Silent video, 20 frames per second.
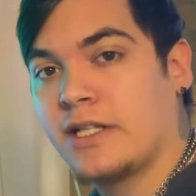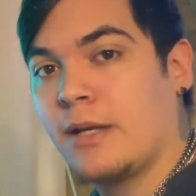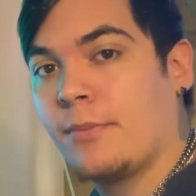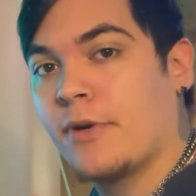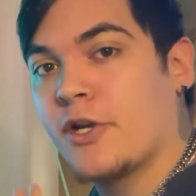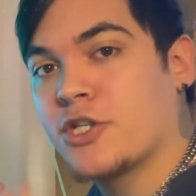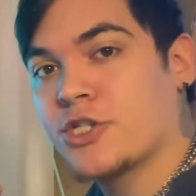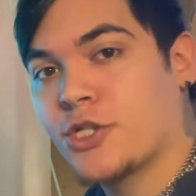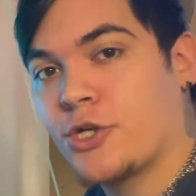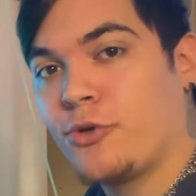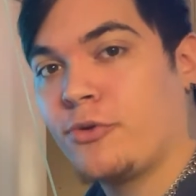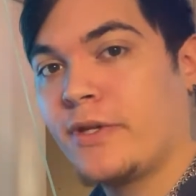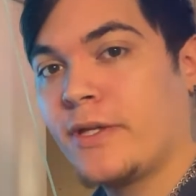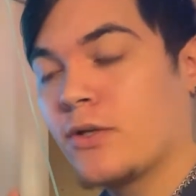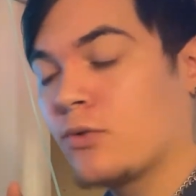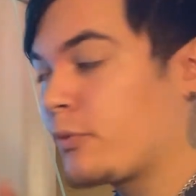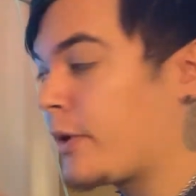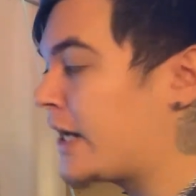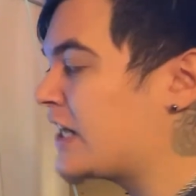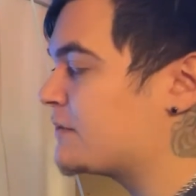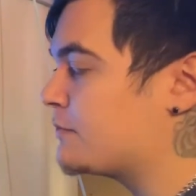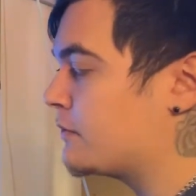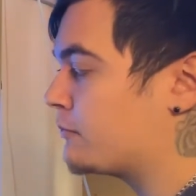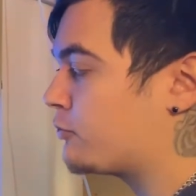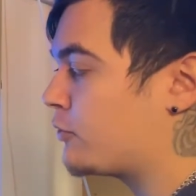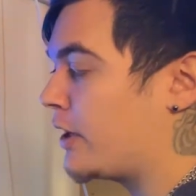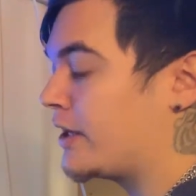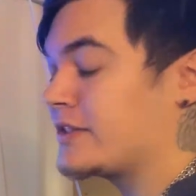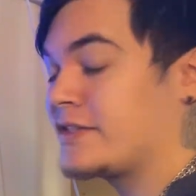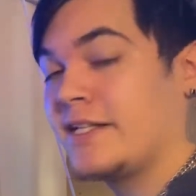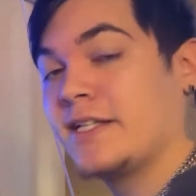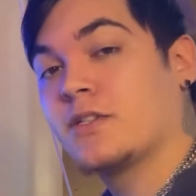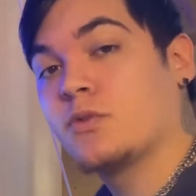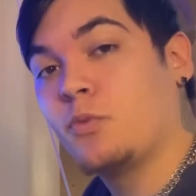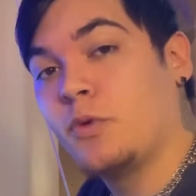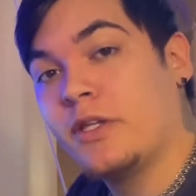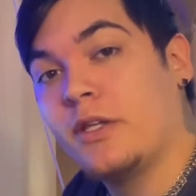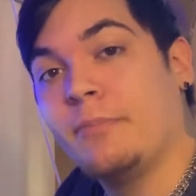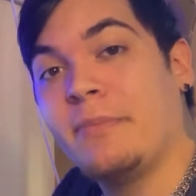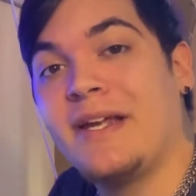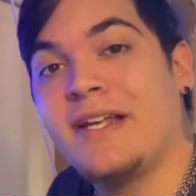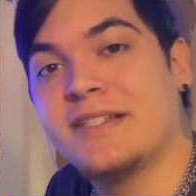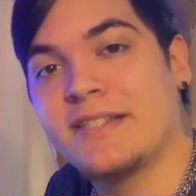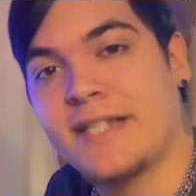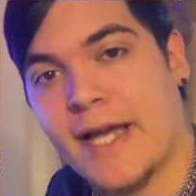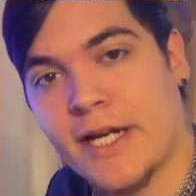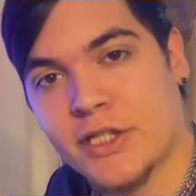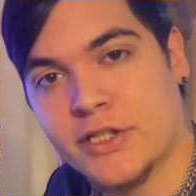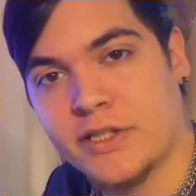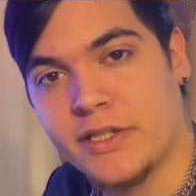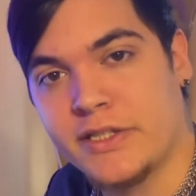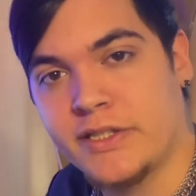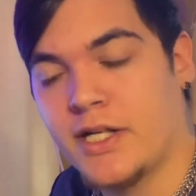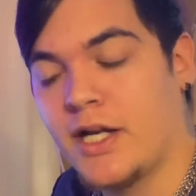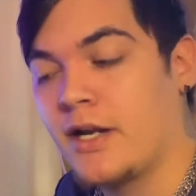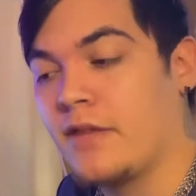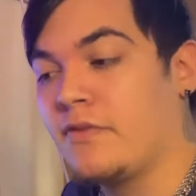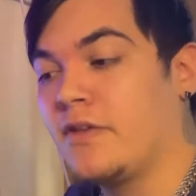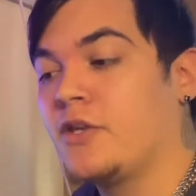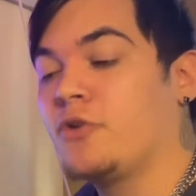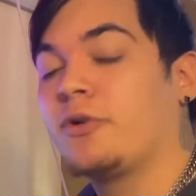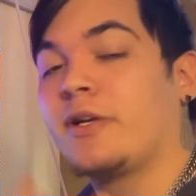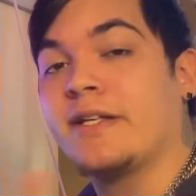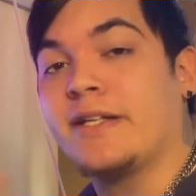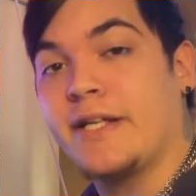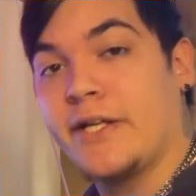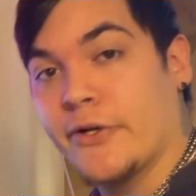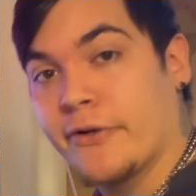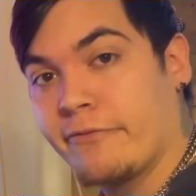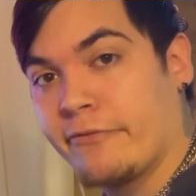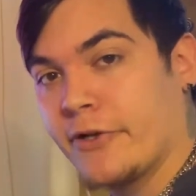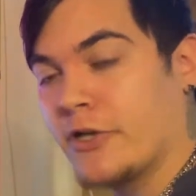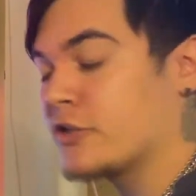and I'm gonna show you the arrangement process when the beat is actually done, and then you'll get to hear it for